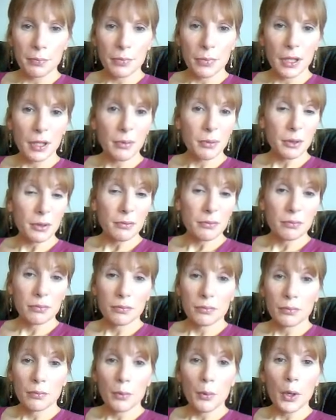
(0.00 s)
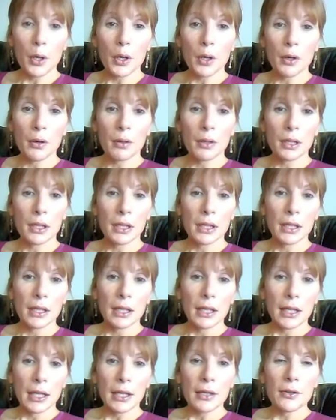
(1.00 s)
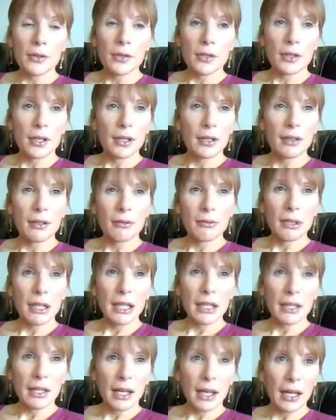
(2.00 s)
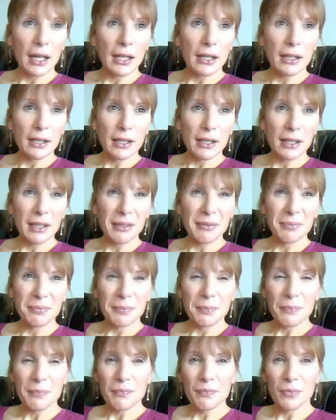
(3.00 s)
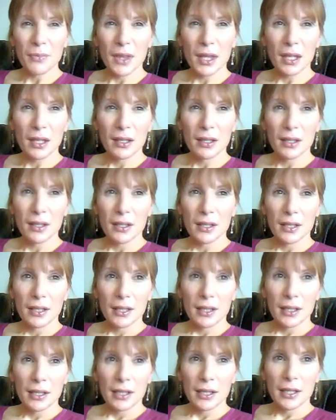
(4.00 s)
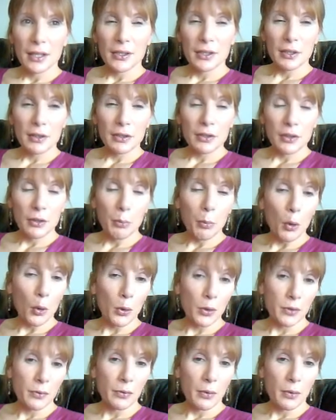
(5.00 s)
although there was quite a bit of interest, people were interested in a